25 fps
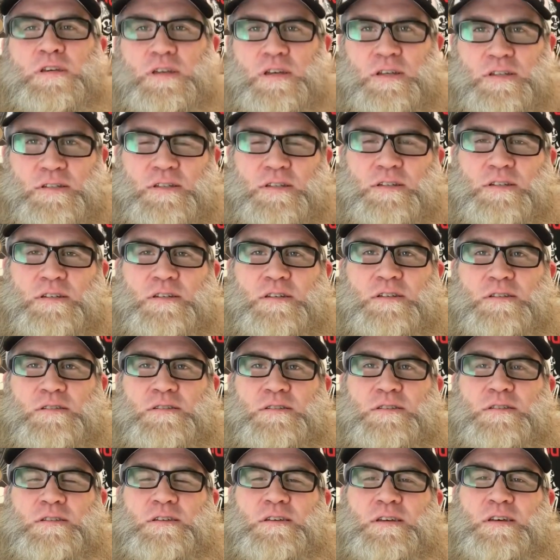Yes it
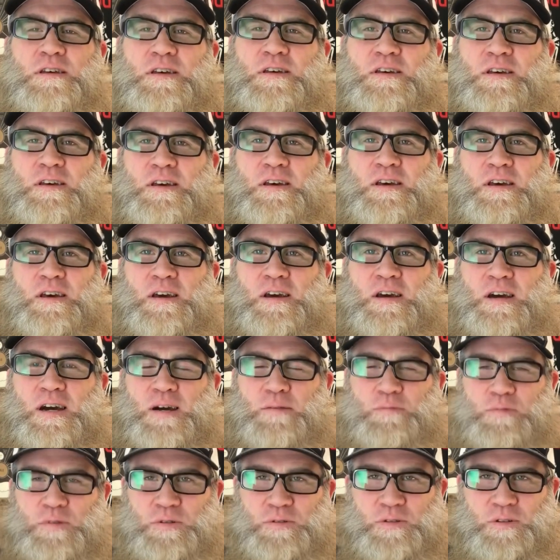is.
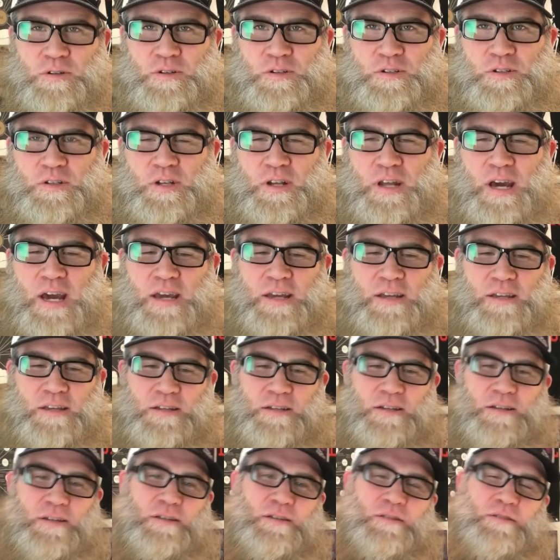I'm doing good tonight,
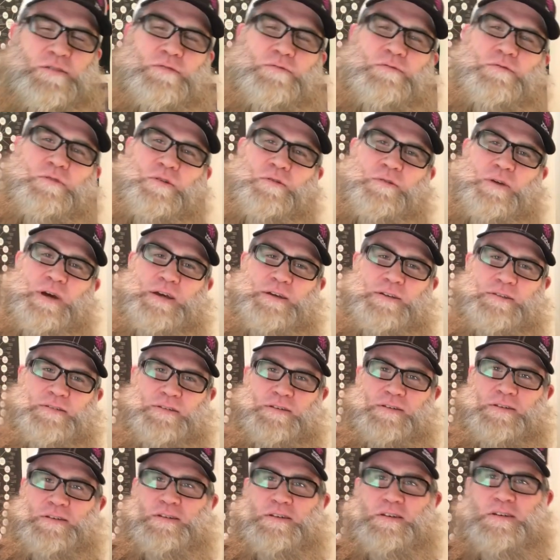doing
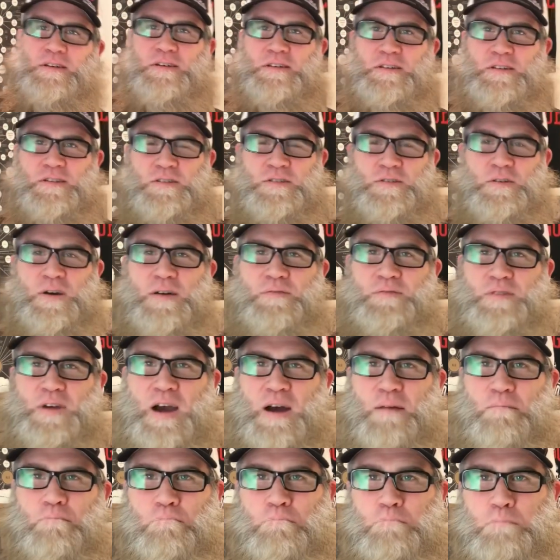great. So I've
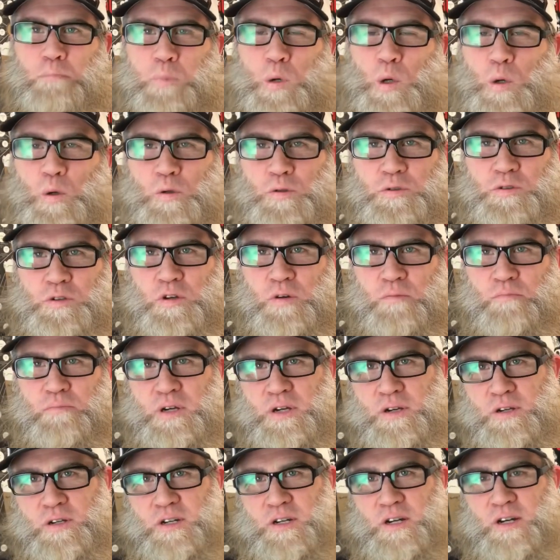got Boulder
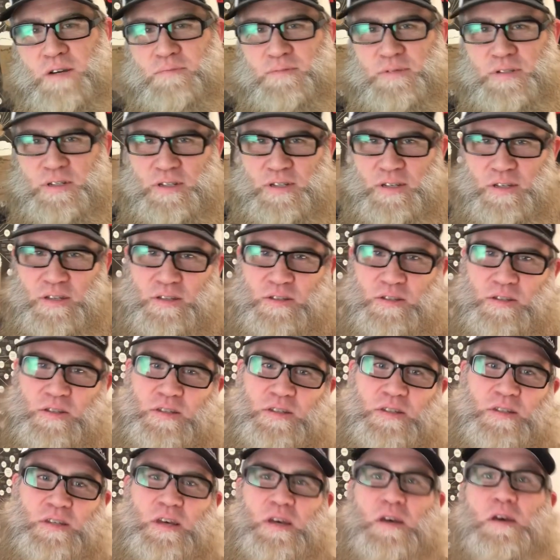Beer
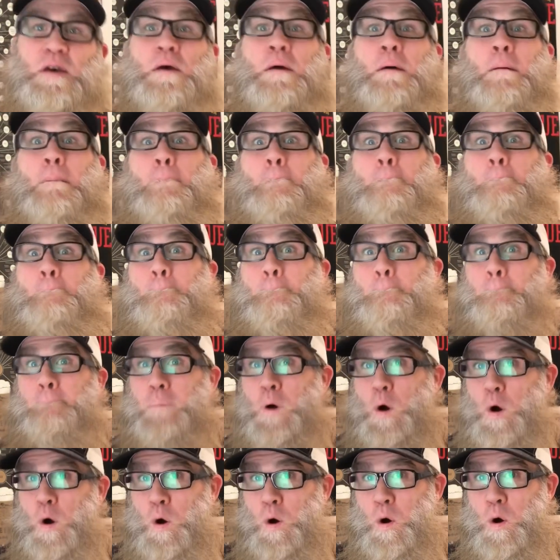Company's
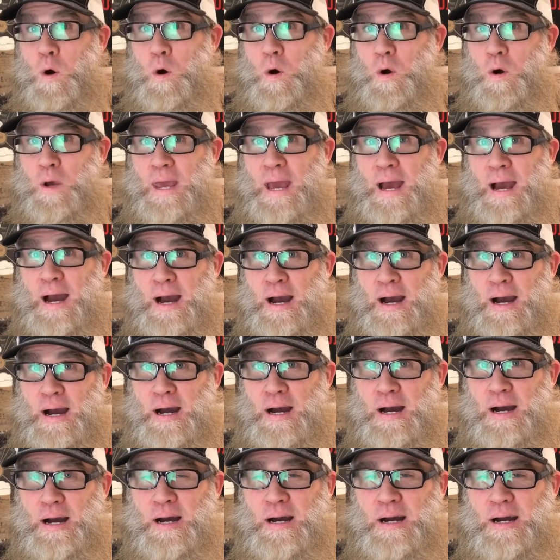
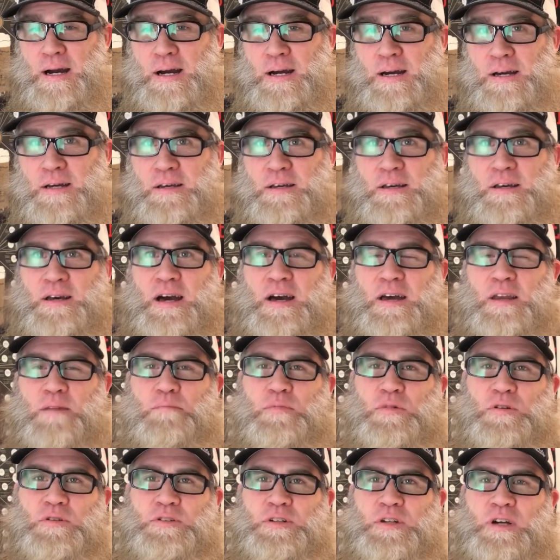Booyah! Out
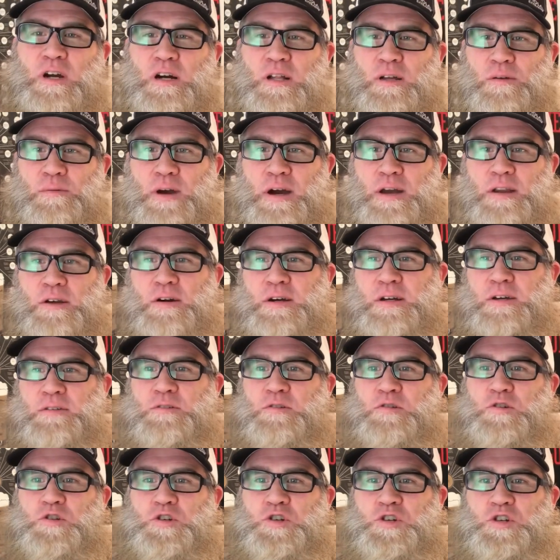of Boulder, Colorado, I got
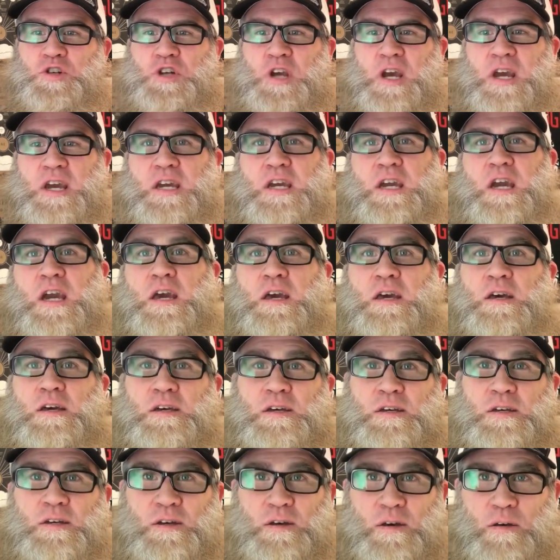the Shake
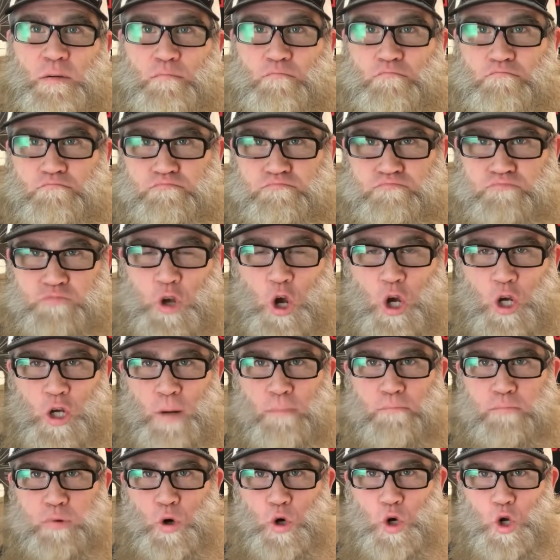
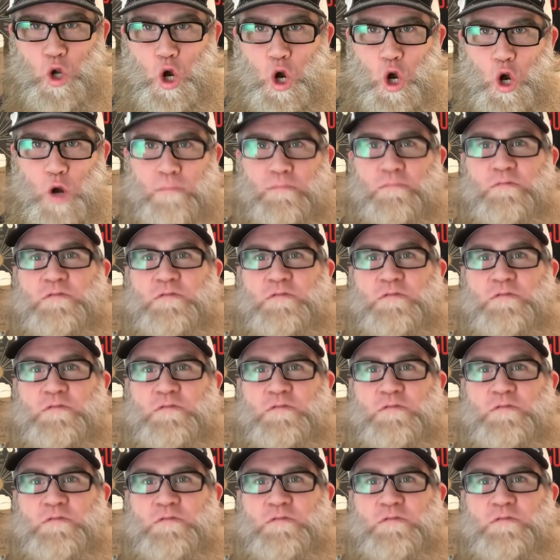Chocolate Porter.